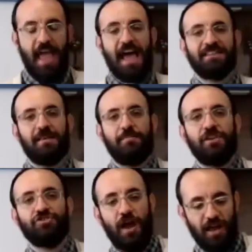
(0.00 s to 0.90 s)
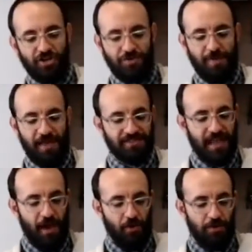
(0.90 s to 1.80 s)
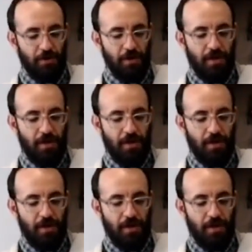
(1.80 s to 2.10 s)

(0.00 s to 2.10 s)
As a midrash spells out,